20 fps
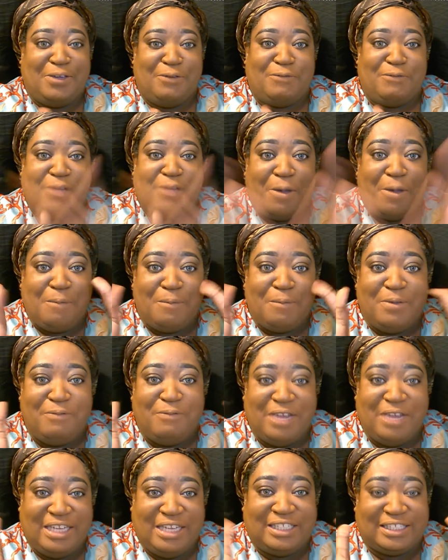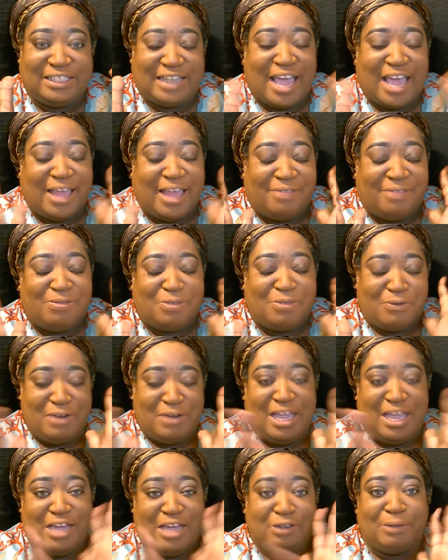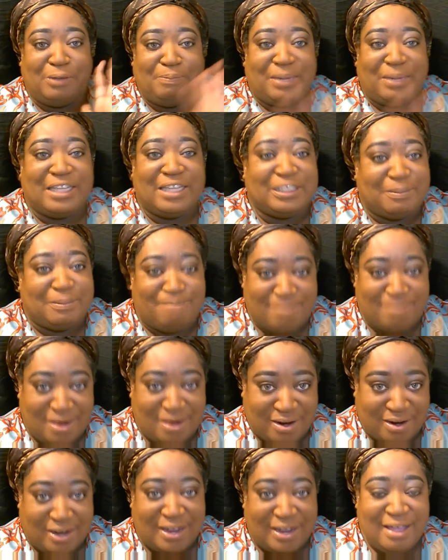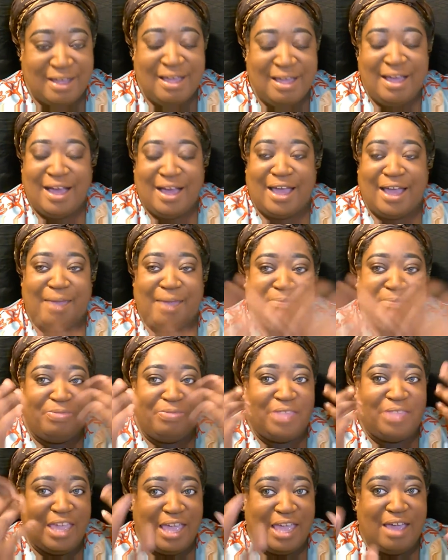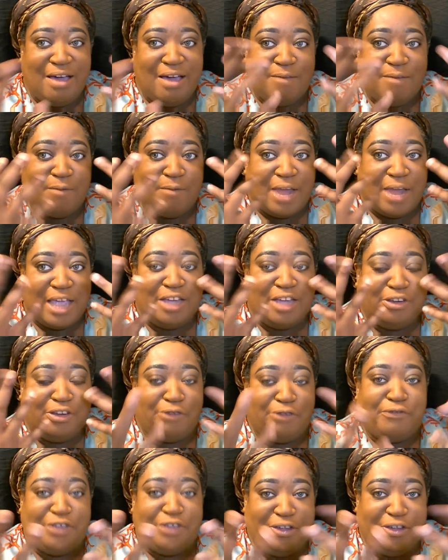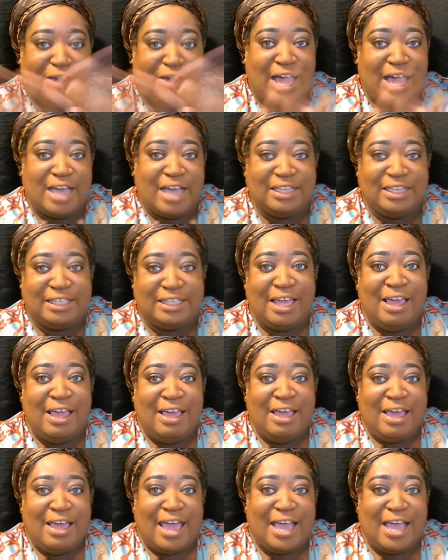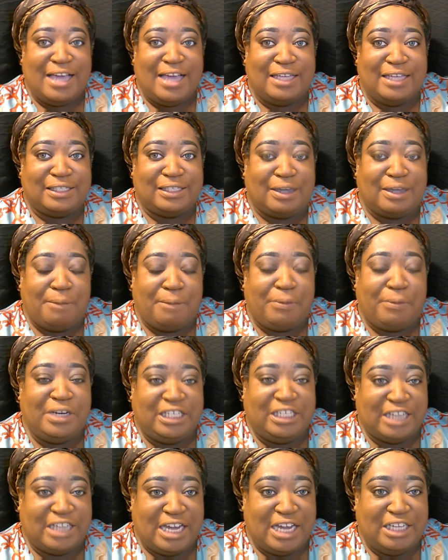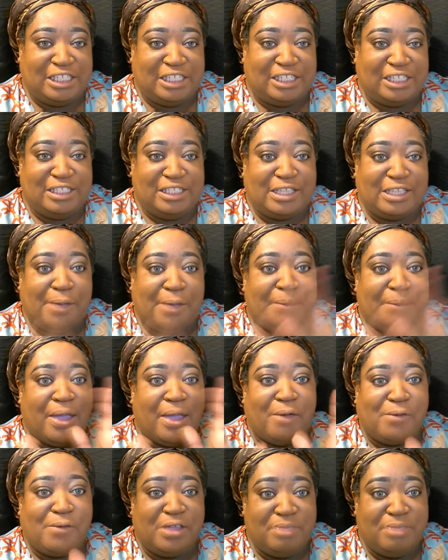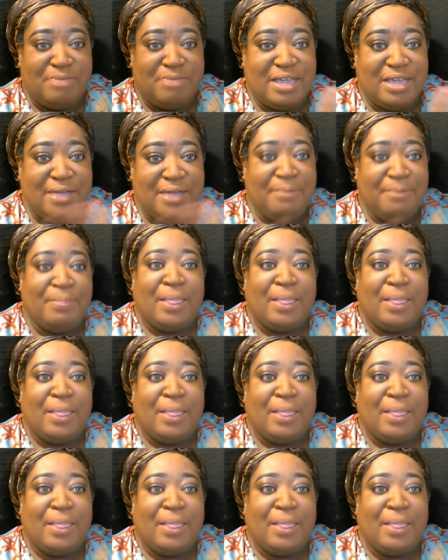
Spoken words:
for helping me reach that 300 plus mark. I'm thinking of what I could do for you guys as an appreciation, so bear with me.